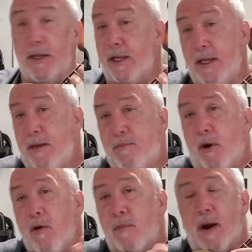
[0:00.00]
It
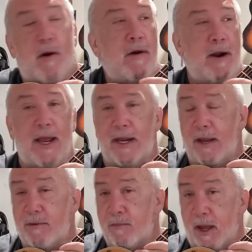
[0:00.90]
broke my heart. I
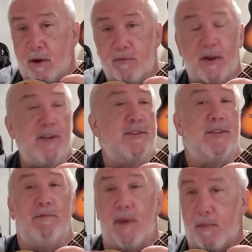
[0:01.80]
gave him my
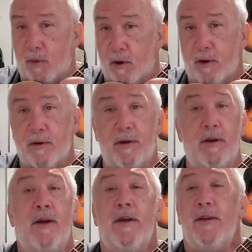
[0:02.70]
Ovation, my
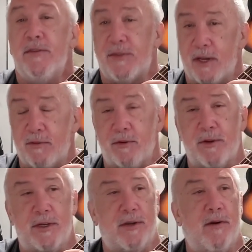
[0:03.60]
Martin, several
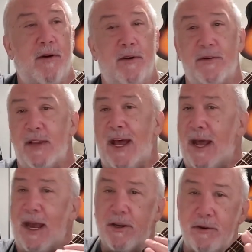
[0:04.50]
guitars.
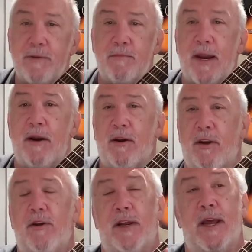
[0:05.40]
I couldn't bear to
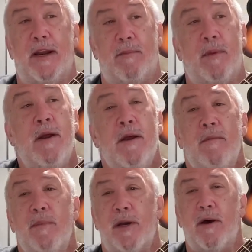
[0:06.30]
look at them
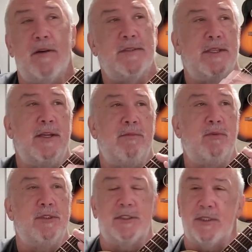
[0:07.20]
because it
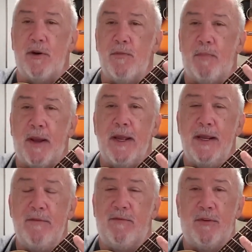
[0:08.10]
was so
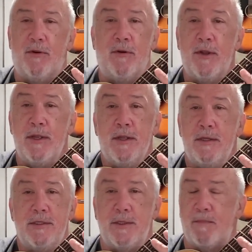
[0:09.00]
painful
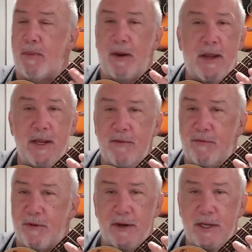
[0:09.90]
to play
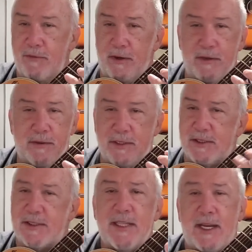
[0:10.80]
for even
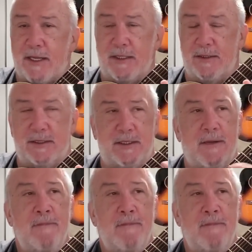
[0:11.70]
seconds.